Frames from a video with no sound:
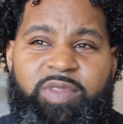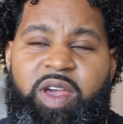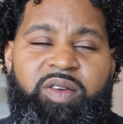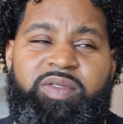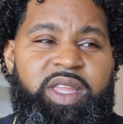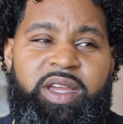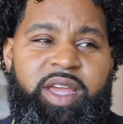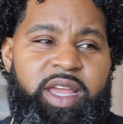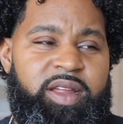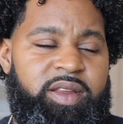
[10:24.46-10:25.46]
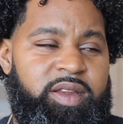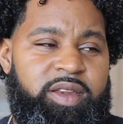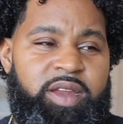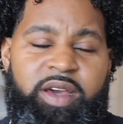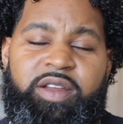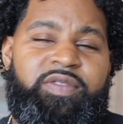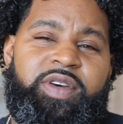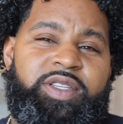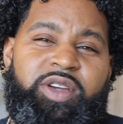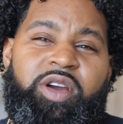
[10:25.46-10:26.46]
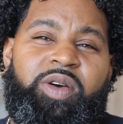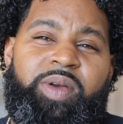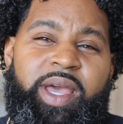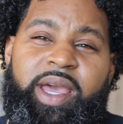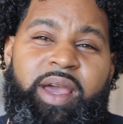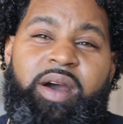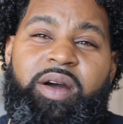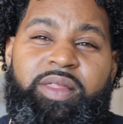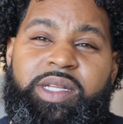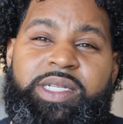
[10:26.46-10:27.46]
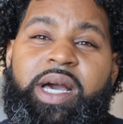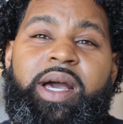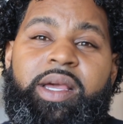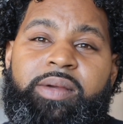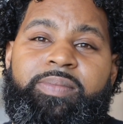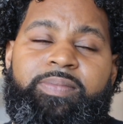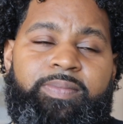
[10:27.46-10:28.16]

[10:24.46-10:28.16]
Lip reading: I don't think none of us are okay all the time.